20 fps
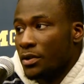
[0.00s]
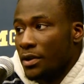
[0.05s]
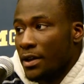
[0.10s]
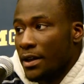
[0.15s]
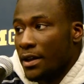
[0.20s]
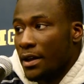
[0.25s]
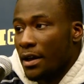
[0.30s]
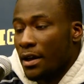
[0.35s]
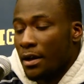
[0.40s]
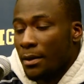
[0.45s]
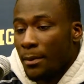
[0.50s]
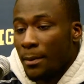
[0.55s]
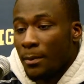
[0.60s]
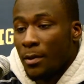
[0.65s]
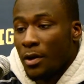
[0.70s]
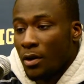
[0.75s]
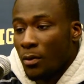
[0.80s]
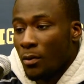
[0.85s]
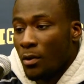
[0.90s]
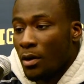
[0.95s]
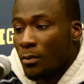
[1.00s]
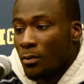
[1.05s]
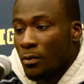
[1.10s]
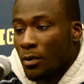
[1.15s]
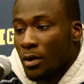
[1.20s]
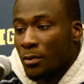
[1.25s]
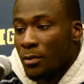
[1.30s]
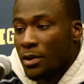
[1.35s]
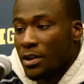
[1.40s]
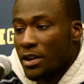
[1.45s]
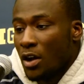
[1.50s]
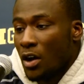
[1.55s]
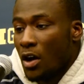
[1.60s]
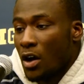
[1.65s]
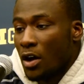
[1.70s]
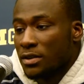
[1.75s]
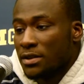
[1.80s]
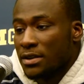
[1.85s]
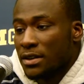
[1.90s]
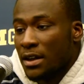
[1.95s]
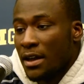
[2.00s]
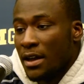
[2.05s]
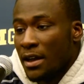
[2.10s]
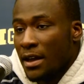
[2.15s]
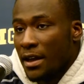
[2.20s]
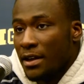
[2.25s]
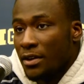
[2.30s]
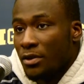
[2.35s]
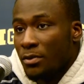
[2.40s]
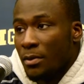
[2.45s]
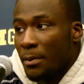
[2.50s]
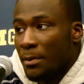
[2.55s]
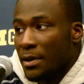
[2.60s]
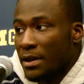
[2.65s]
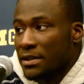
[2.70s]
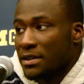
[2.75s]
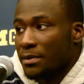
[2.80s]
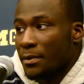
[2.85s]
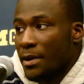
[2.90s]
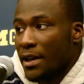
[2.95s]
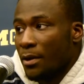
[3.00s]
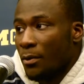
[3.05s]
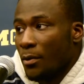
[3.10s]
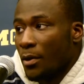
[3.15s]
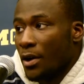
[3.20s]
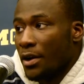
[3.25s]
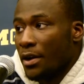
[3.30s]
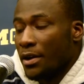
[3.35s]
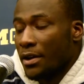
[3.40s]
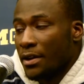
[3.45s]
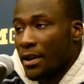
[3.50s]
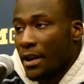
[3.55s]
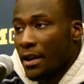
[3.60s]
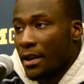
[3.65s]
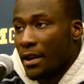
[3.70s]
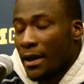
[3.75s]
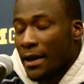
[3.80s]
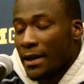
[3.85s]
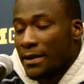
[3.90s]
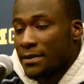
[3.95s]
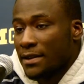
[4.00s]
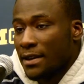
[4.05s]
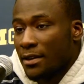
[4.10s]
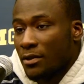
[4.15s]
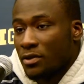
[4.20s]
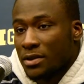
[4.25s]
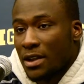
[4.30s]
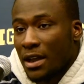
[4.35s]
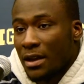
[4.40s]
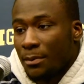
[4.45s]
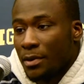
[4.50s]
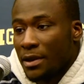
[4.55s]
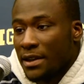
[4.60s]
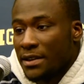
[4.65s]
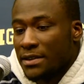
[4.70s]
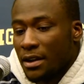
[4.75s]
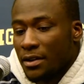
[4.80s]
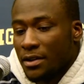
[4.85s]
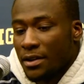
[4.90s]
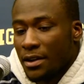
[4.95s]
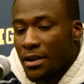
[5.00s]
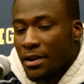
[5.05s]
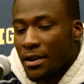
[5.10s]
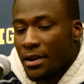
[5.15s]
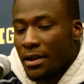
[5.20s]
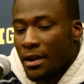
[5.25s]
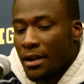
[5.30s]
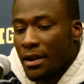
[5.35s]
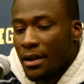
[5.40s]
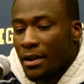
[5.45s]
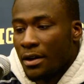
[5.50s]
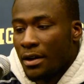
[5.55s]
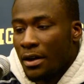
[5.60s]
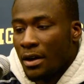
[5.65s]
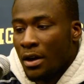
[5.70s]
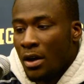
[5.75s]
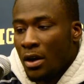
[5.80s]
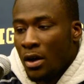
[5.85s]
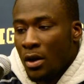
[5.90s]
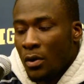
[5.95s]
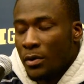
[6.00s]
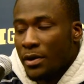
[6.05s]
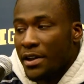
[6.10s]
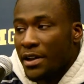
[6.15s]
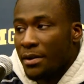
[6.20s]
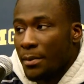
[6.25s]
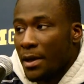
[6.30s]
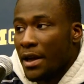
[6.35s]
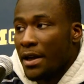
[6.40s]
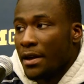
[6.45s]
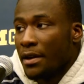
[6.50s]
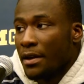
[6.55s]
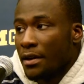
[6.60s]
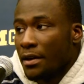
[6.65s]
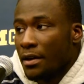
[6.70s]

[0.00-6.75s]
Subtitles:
And I'm going to run what he calls and do my best to make it work. You know, like I said, there's a lot of plays out there that we didn't make.